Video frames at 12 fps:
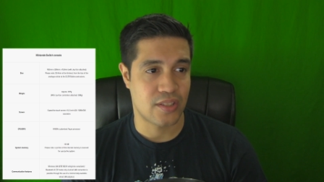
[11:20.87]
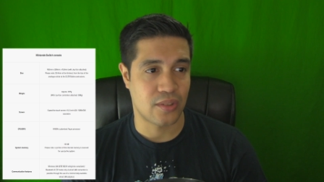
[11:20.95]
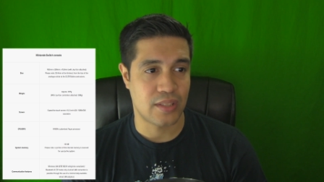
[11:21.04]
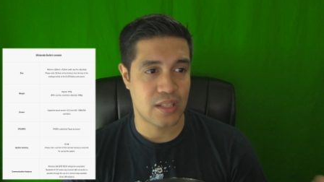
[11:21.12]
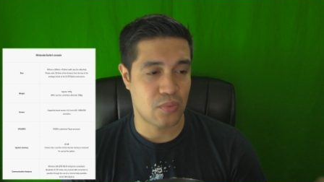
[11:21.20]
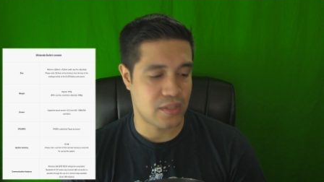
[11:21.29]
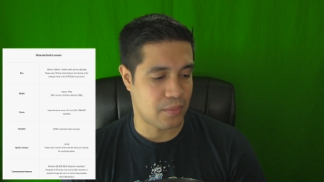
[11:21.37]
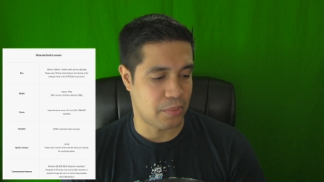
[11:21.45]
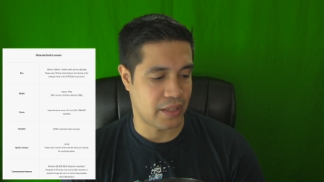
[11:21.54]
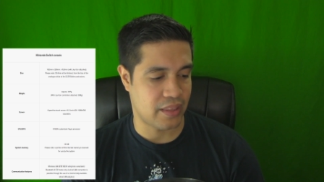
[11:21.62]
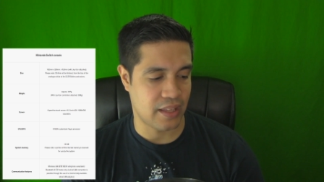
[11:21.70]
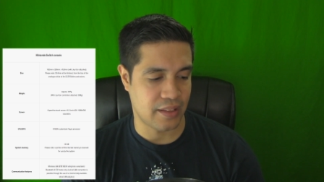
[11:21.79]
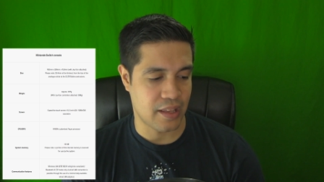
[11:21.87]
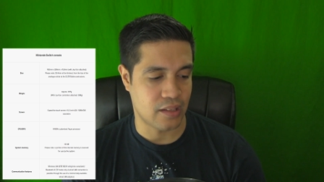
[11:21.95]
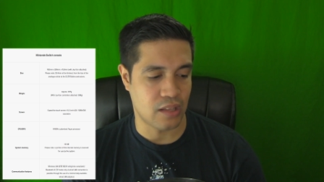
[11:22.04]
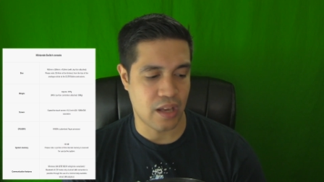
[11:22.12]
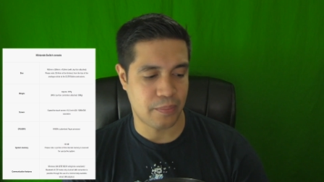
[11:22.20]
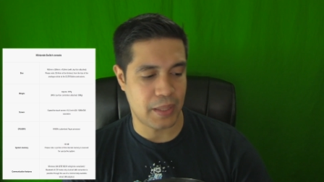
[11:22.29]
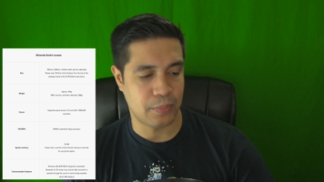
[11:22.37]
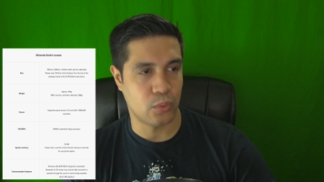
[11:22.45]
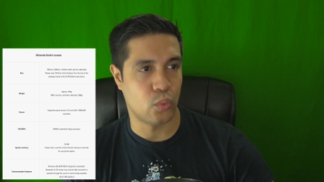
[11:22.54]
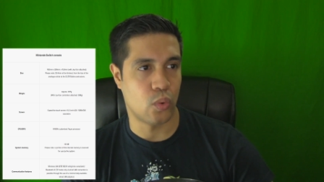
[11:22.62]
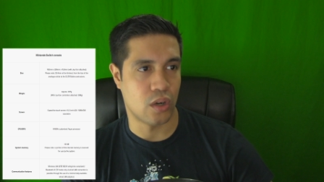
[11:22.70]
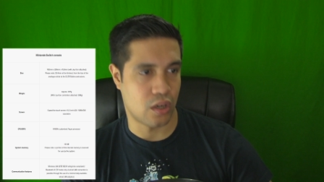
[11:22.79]
So this was a big thing that a lot of
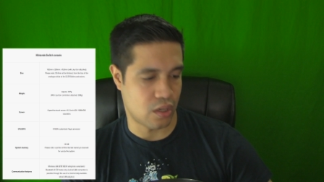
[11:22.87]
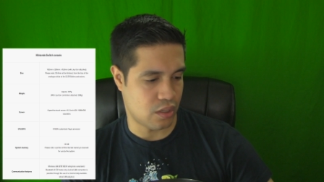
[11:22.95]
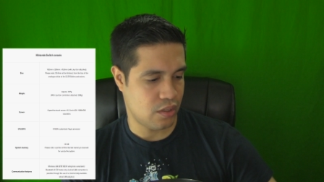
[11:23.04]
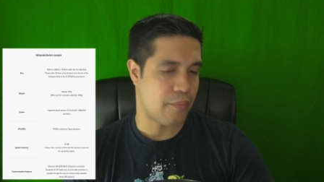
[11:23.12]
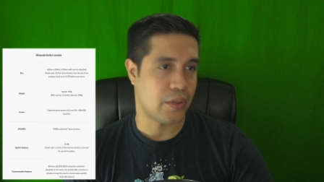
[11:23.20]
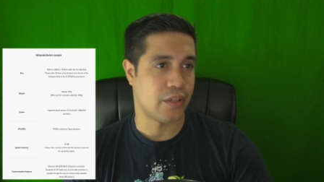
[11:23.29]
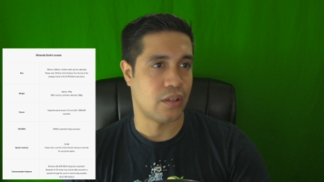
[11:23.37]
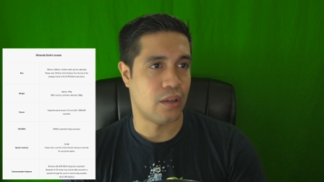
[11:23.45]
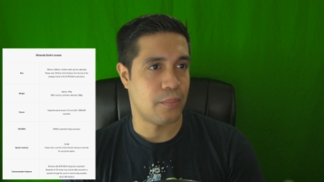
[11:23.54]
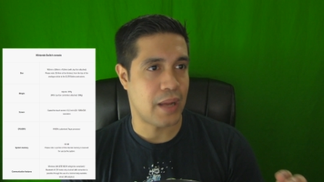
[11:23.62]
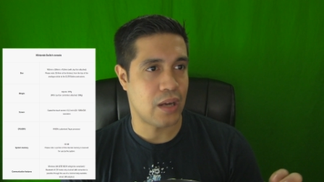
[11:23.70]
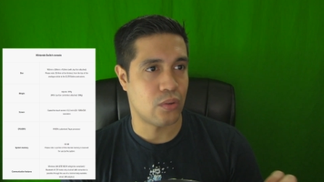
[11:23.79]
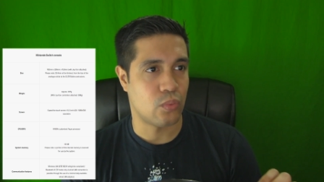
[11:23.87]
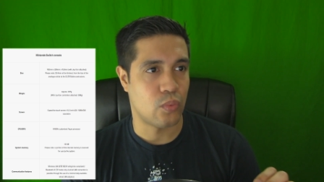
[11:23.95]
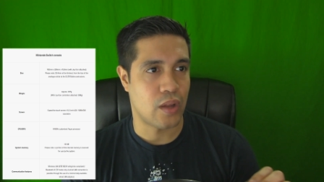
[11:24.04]
people were clamoring about,